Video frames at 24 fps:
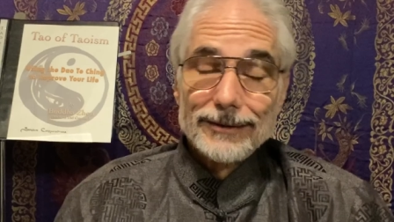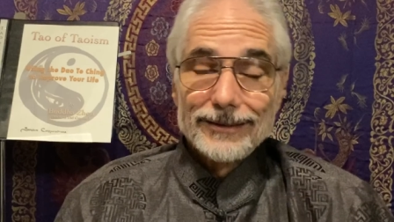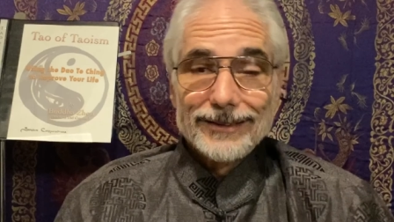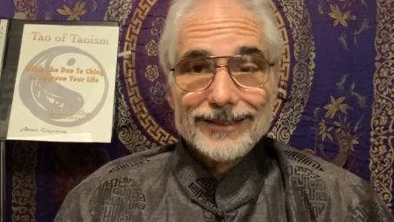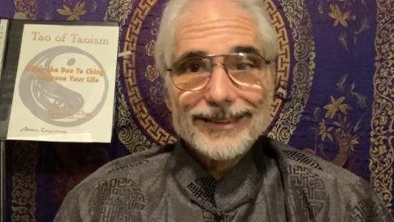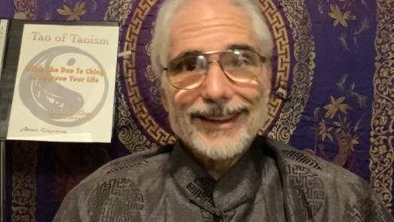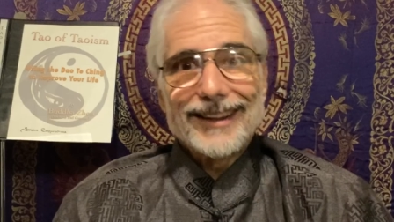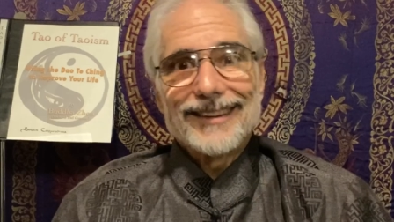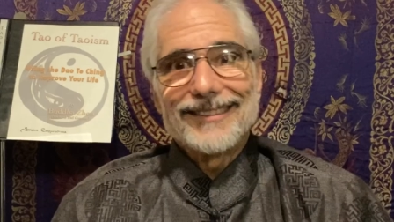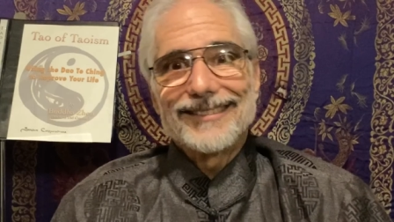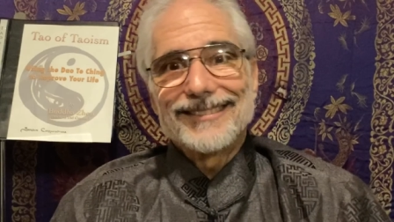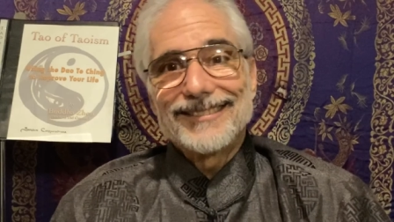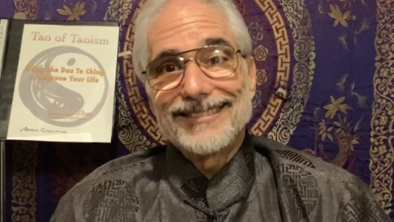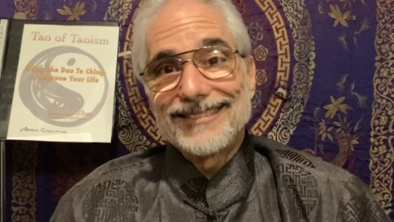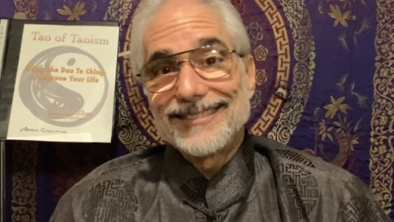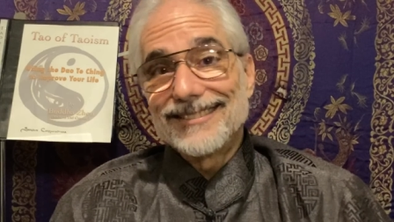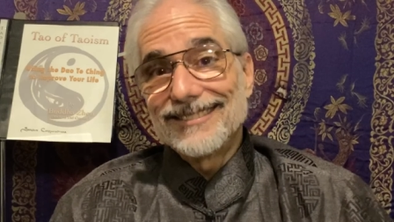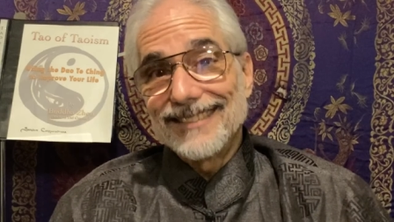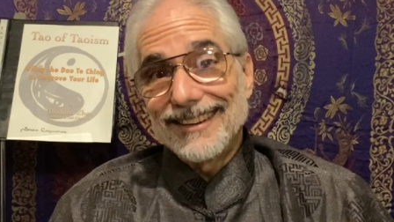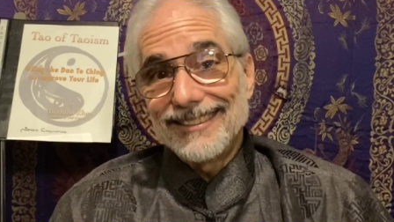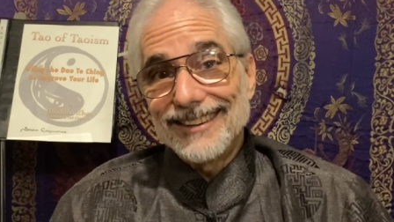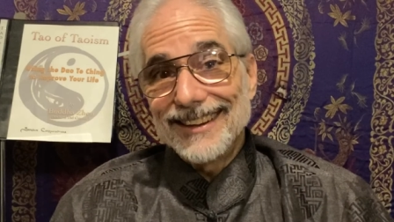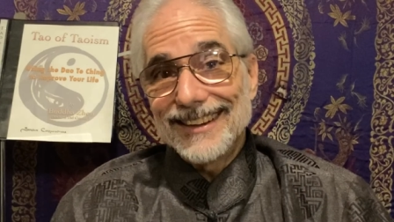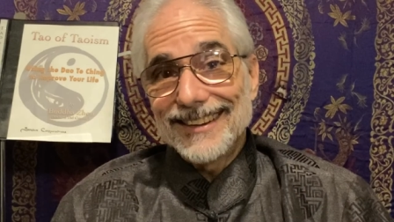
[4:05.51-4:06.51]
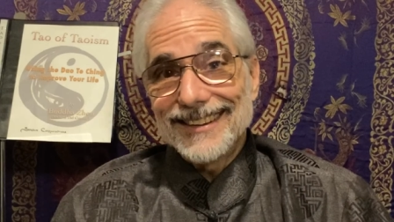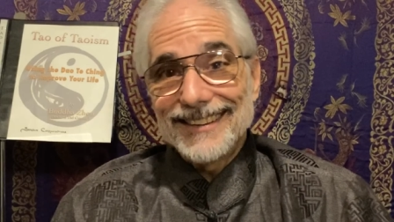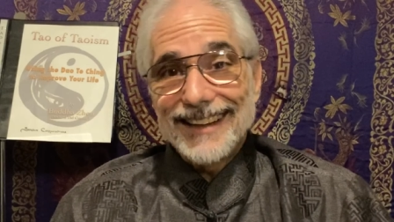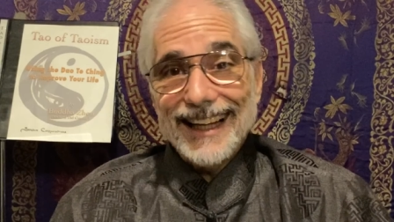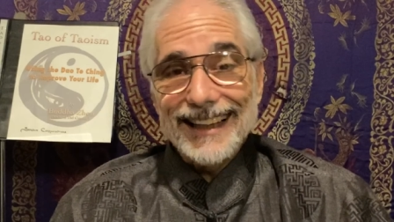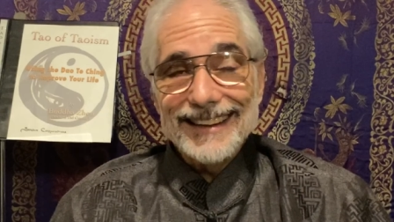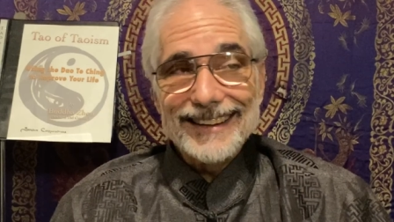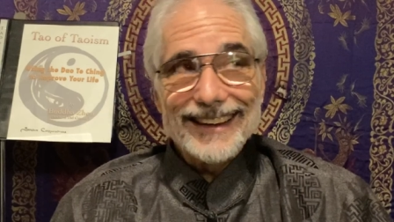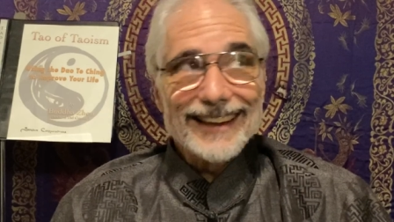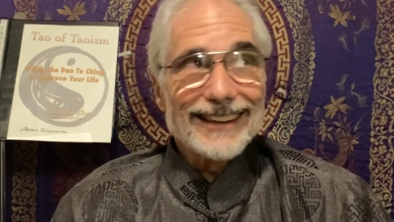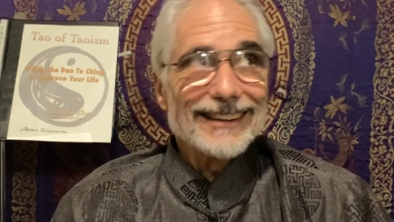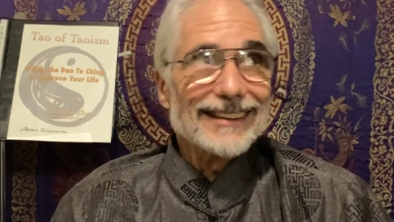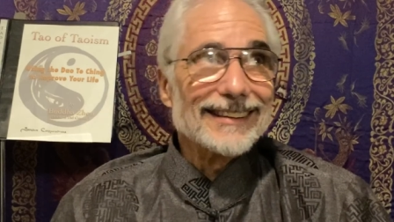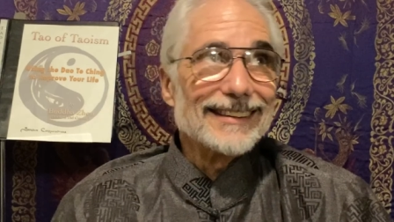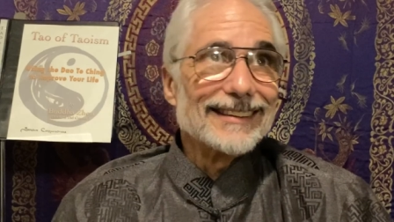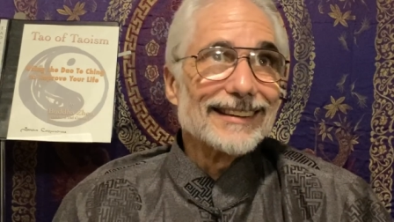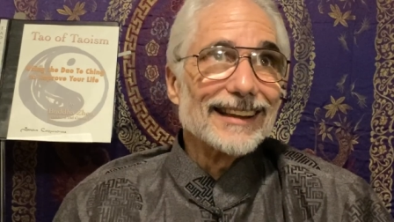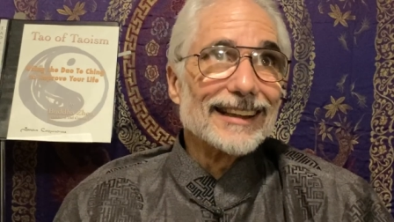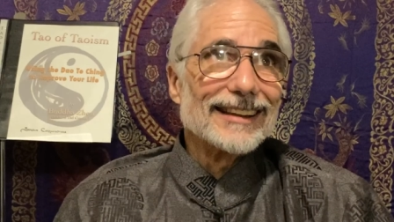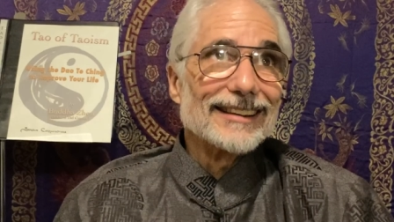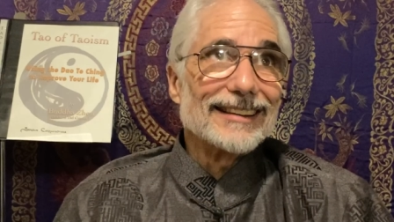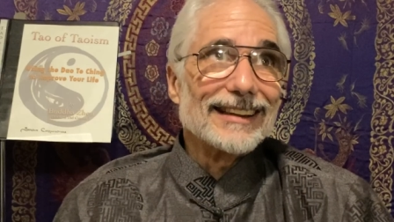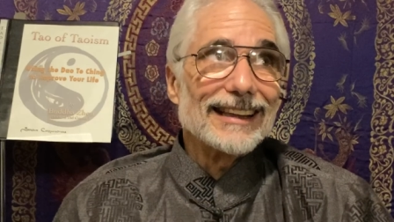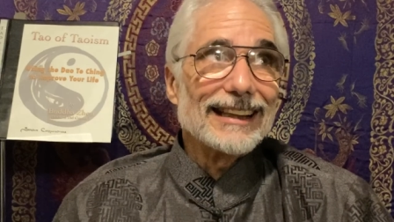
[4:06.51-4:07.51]
Like, remember, this is
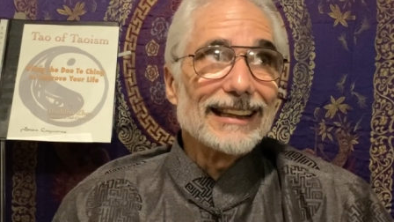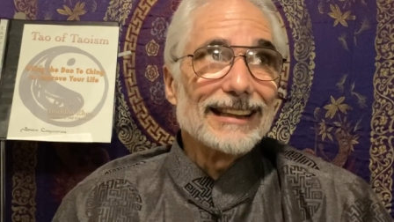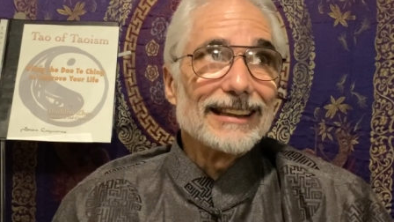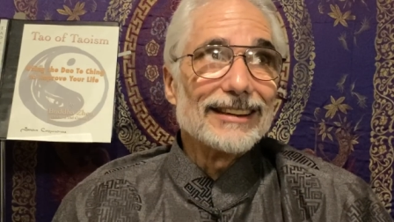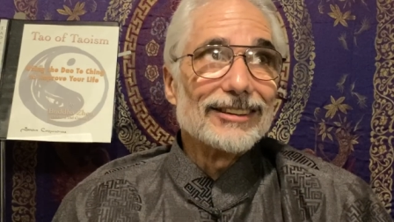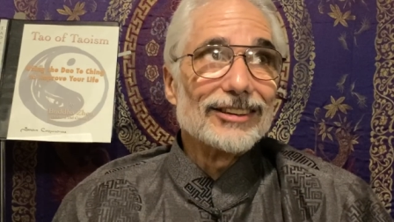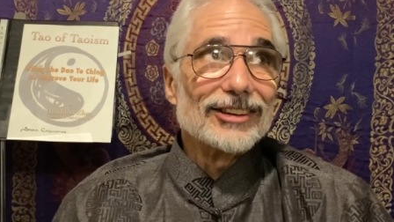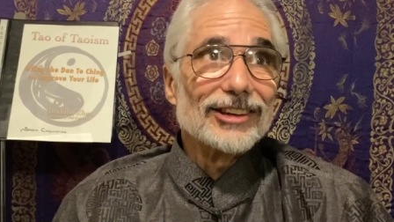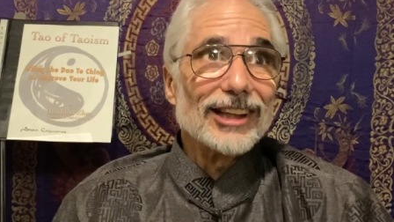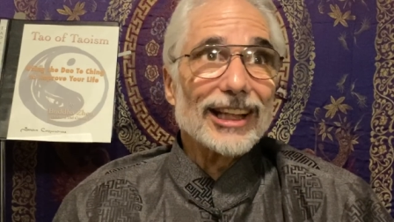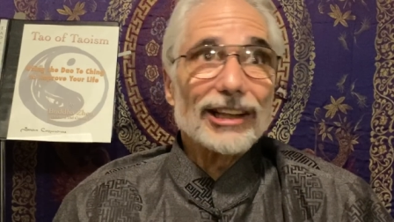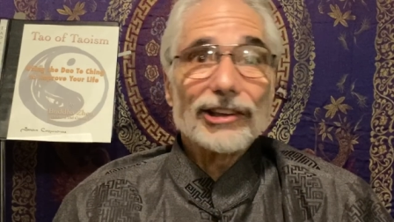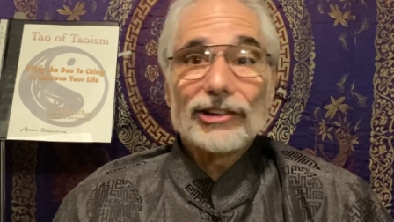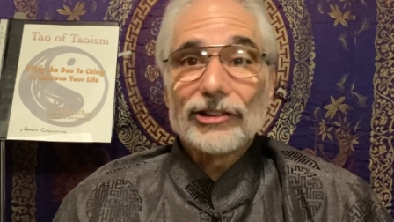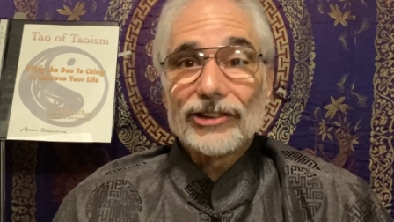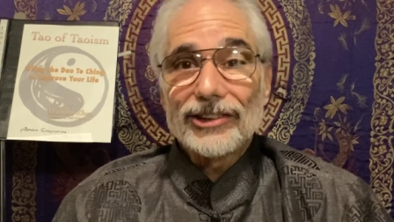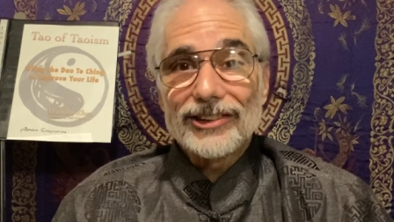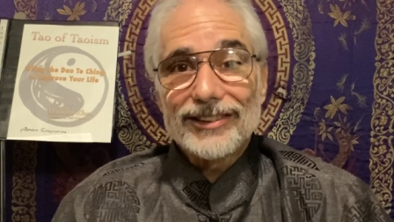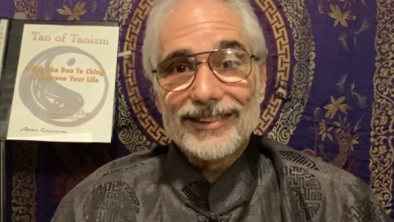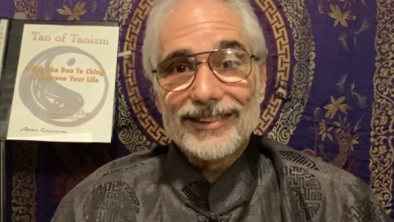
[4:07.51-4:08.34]
1966.